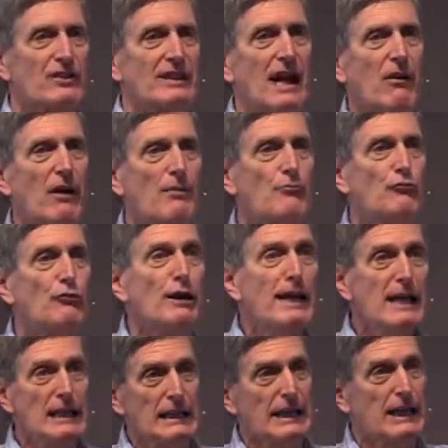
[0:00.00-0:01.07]
and now I'm
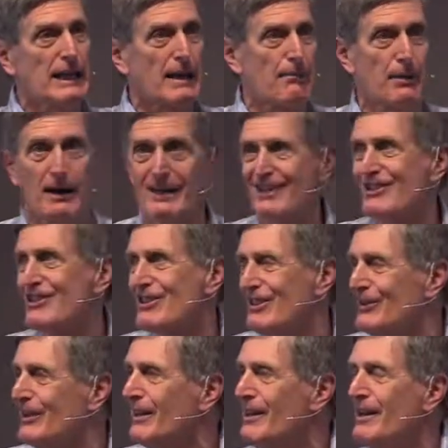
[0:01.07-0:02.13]
really going to punish
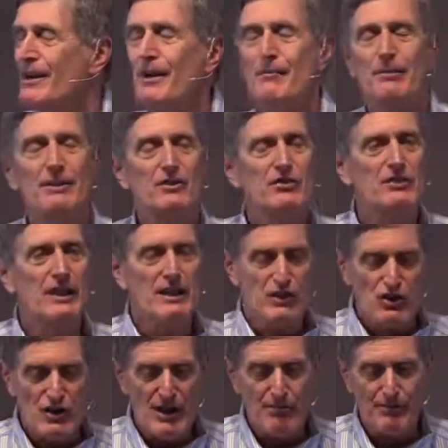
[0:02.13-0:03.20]
you. But instead a
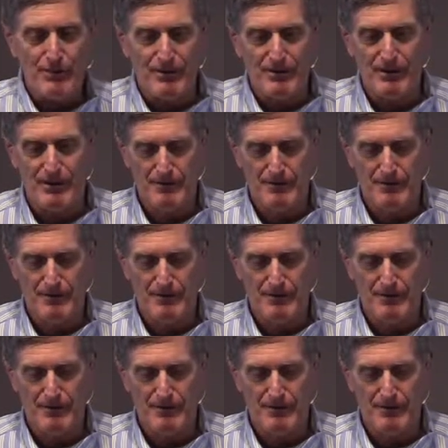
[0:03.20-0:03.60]
shepherd.